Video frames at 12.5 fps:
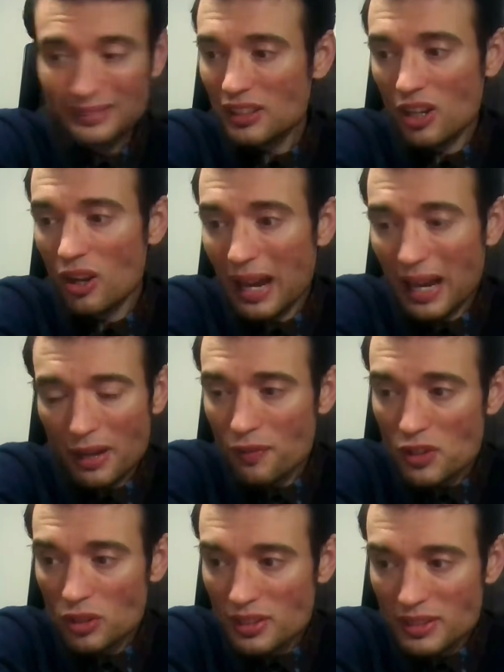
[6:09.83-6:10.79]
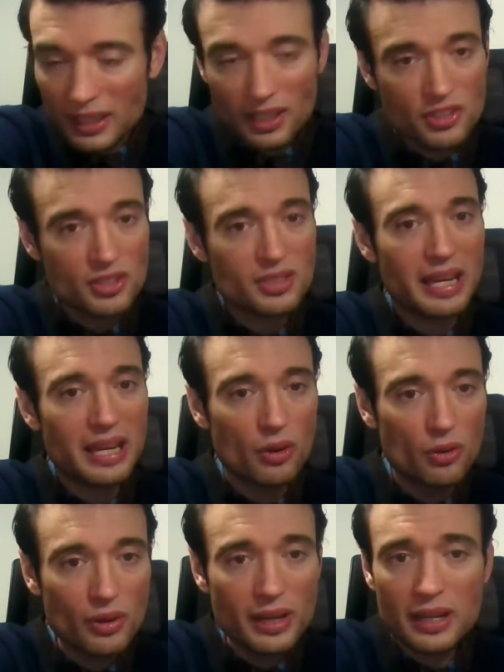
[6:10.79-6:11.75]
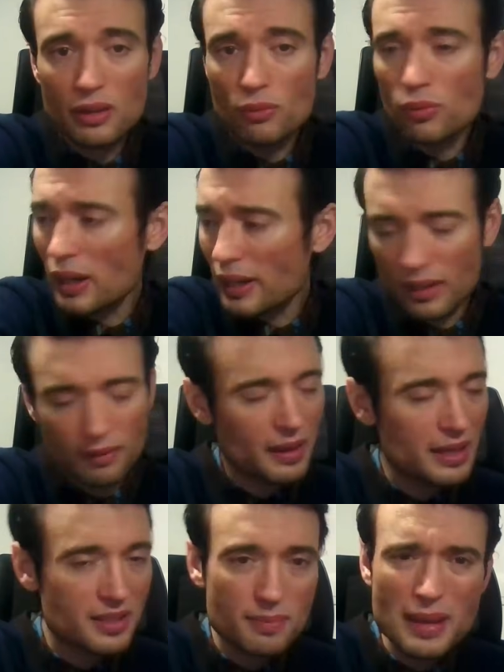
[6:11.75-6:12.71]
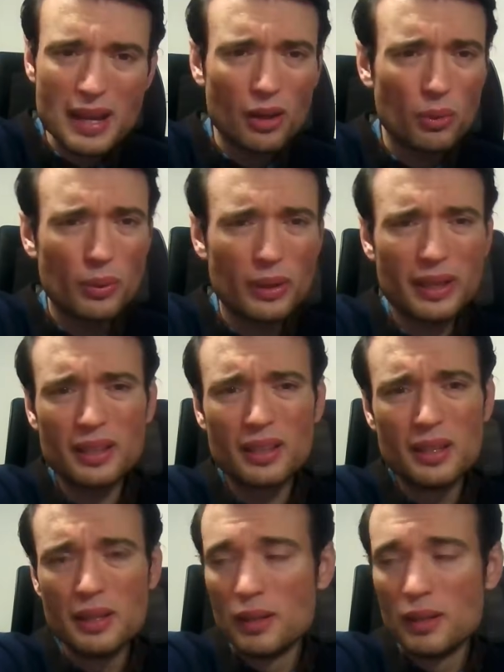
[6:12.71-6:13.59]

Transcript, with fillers: You know, artificial intelligence can already write advanced malware,